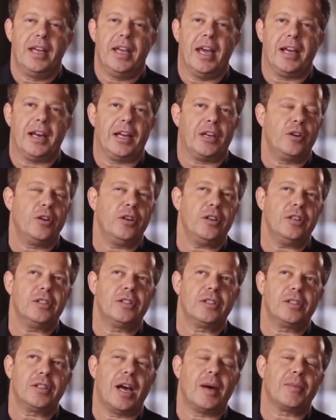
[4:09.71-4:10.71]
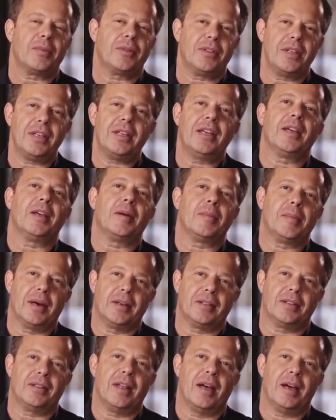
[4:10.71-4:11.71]
And I couldn't stop thinking
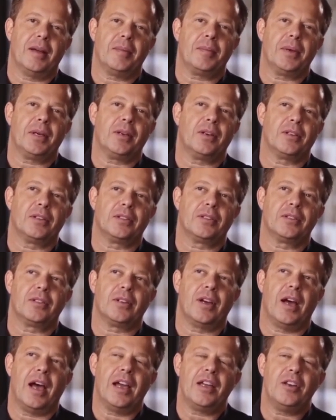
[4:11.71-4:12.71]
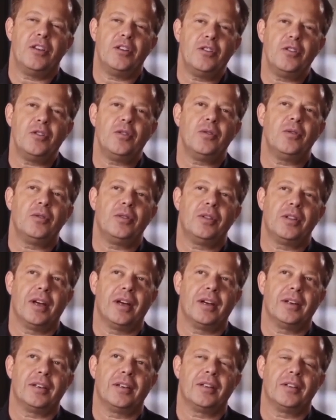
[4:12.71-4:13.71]
about that because I knew that